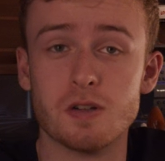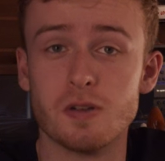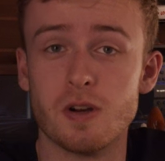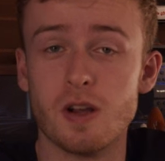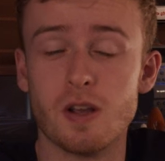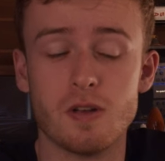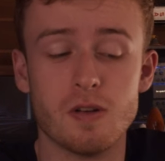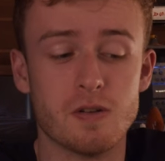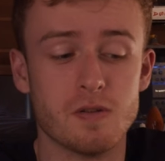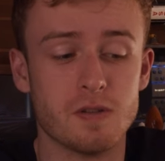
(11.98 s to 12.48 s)

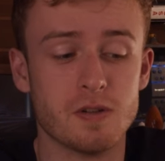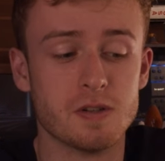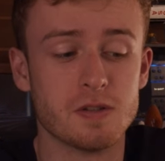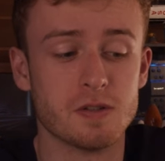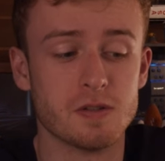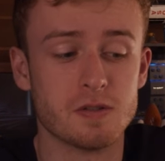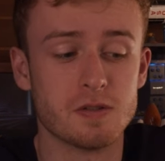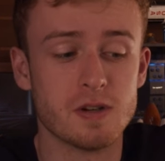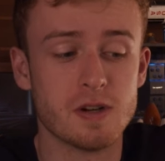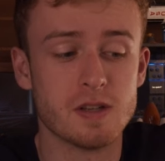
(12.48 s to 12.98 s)
Trek
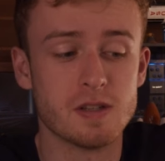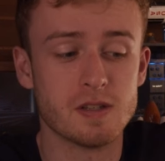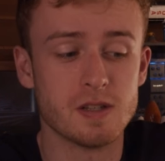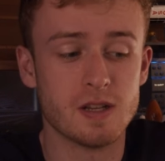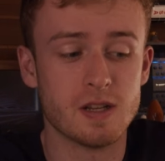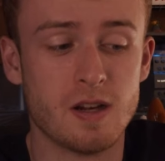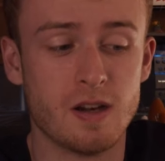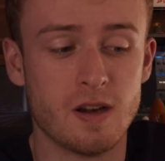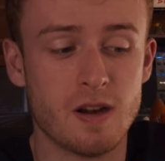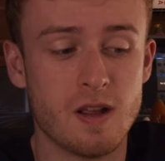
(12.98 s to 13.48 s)
Universal
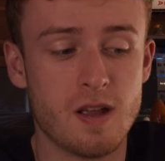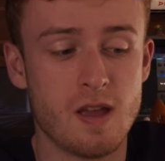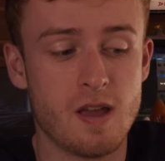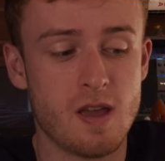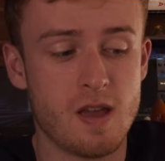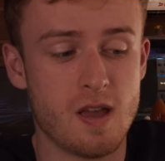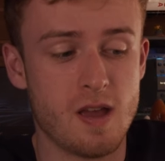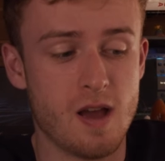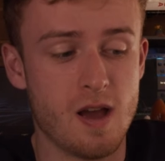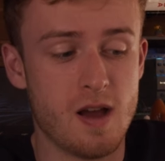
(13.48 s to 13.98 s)
Translator.
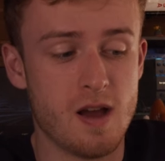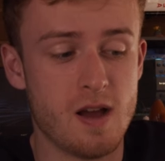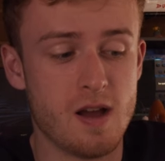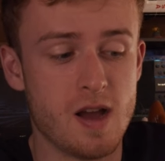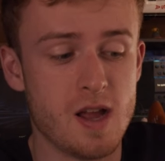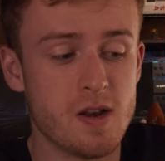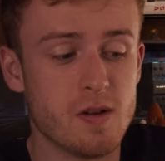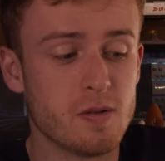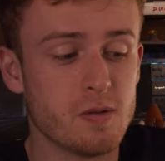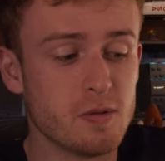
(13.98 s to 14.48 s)
Uh,
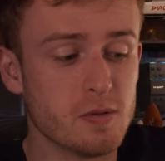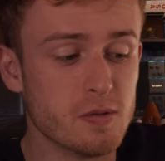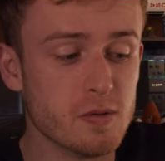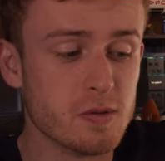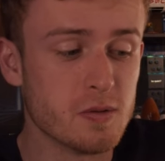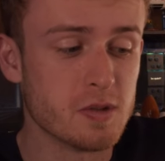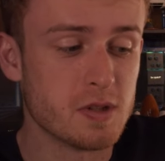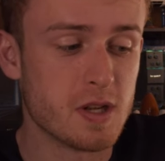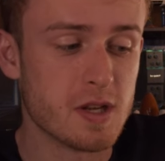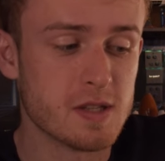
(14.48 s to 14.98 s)
I know
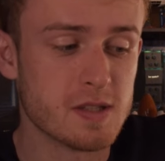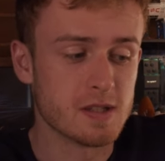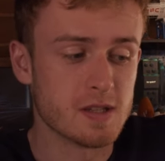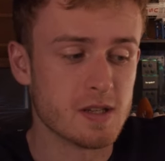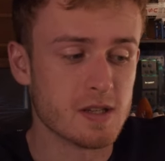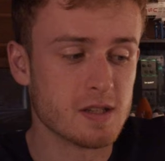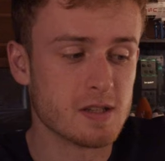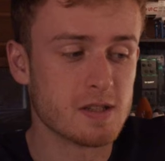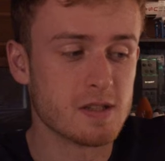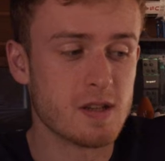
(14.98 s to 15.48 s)
Google does
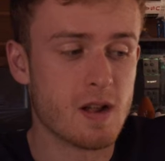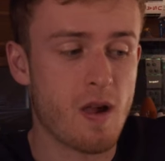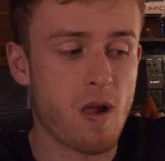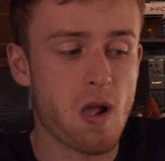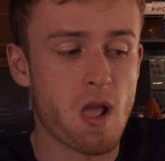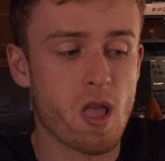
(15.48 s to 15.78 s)
this